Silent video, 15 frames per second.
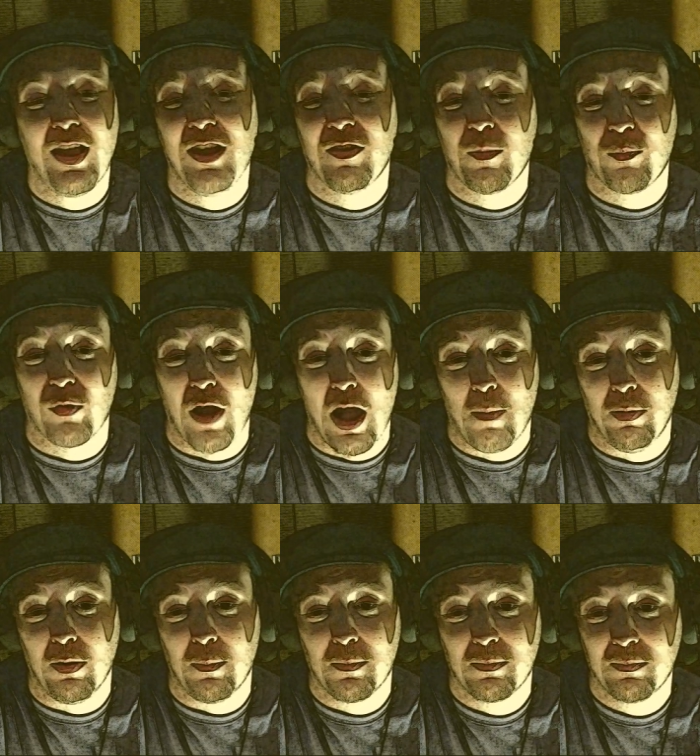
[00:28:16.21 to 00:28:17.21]
it's a
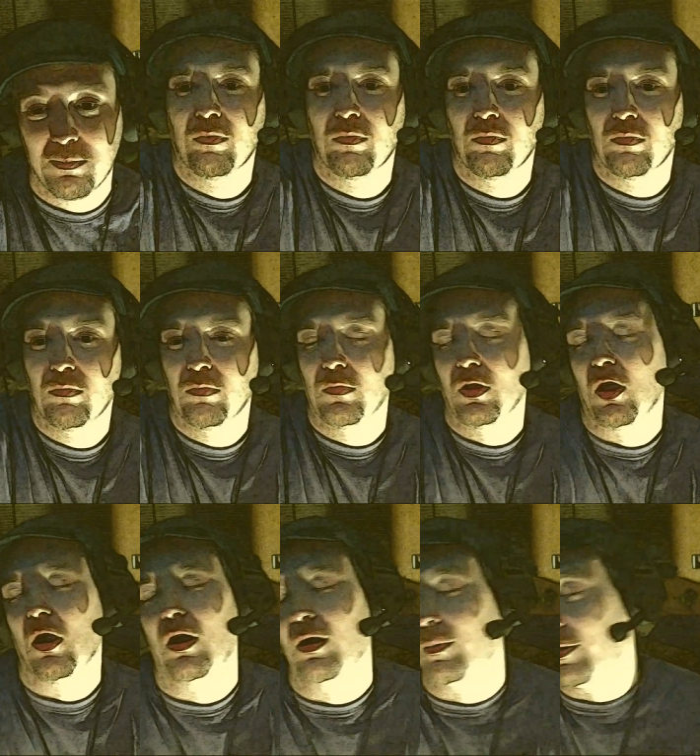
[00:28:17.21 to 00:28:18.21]
prop.
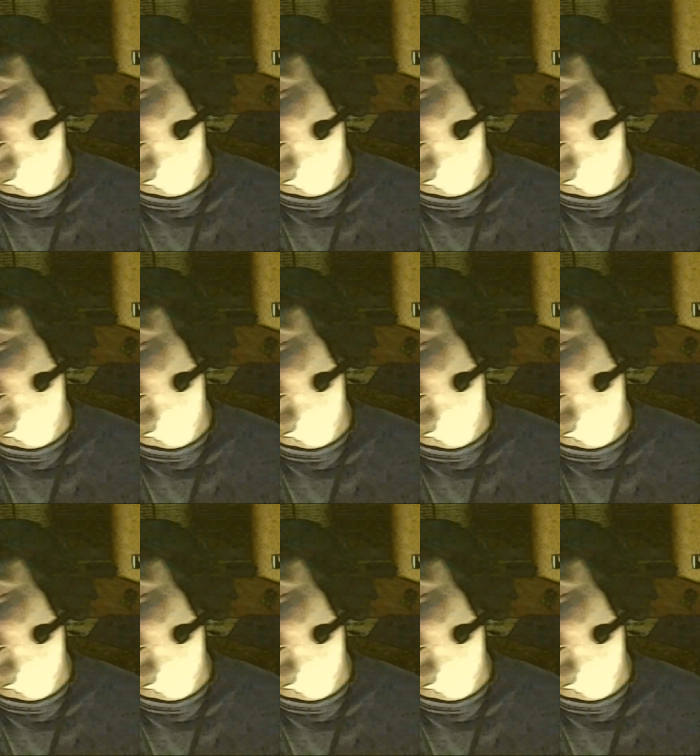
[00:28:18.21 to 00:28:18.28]
Oh,